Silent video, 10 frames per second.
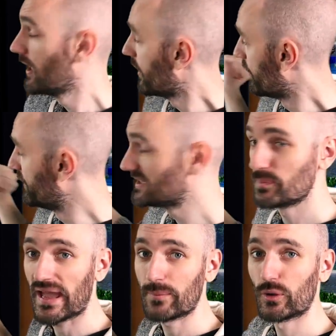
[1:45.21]
This
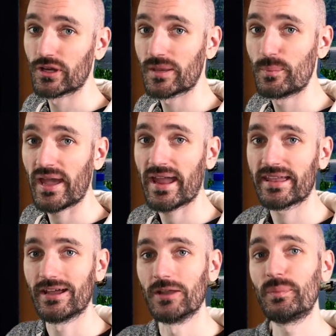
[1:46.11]
bad boy can pack
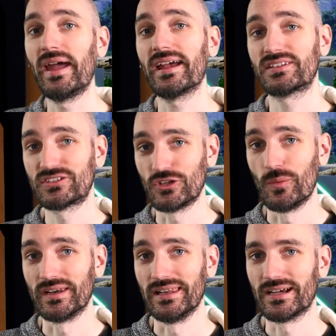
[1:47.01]
and unpack so
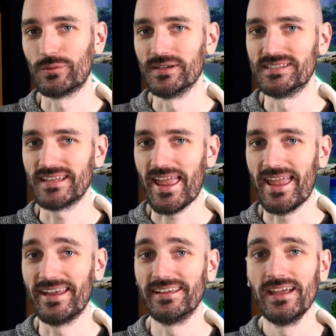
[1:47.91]
many liquids,
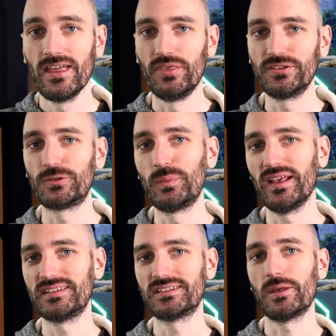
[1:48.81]
and this
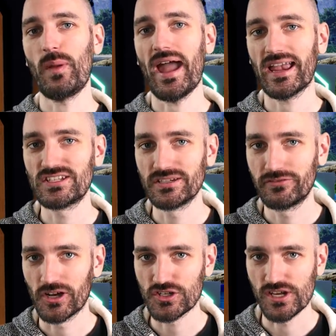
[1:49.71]
replaces the packaging
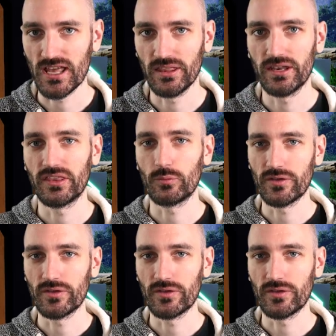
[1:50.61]
functionality that we've